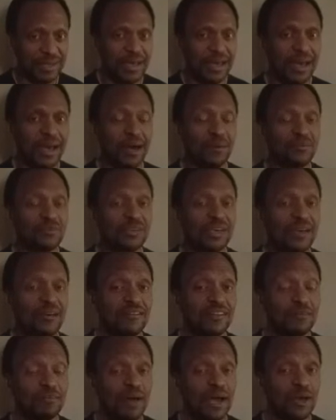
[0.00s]
I was
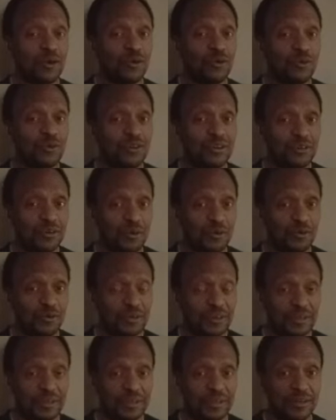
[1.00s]
counting my quarter note.
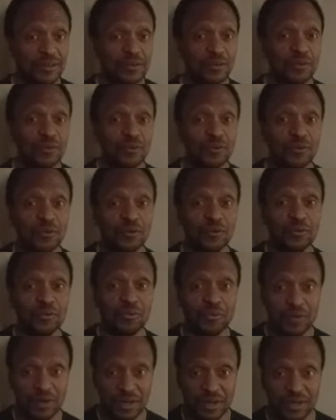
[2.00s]

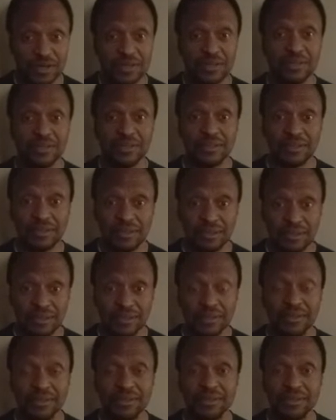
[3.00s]
1,
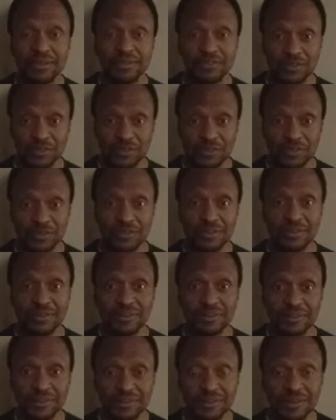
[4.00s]
2,
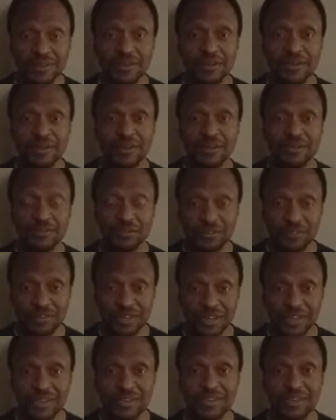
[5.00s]

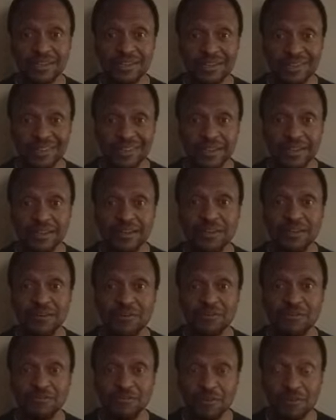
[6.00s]
3,
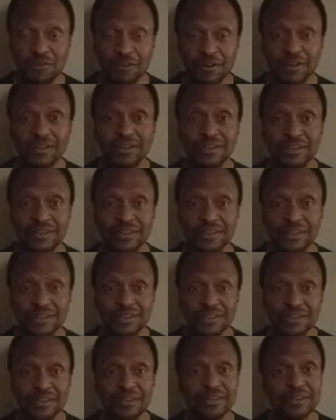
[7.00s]
4.
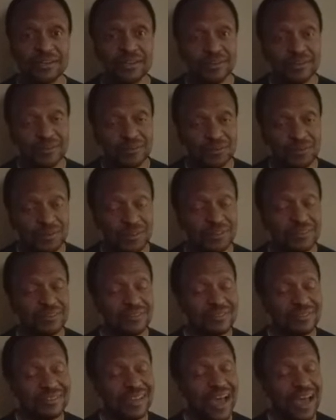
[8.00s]
Which
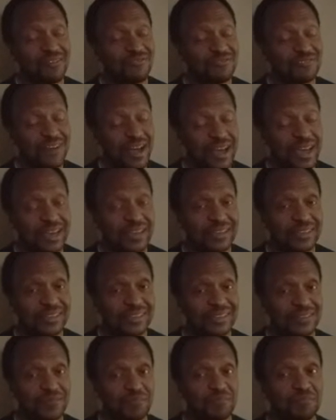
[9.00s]
is not right.
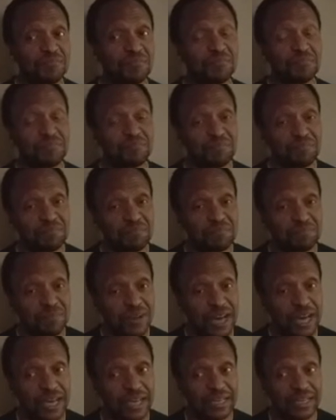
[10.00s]

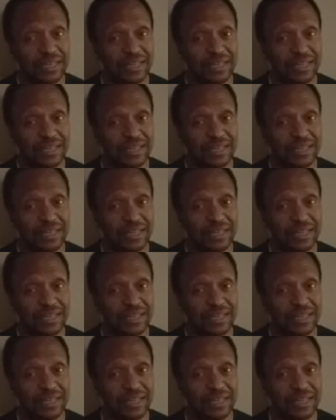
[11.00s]
But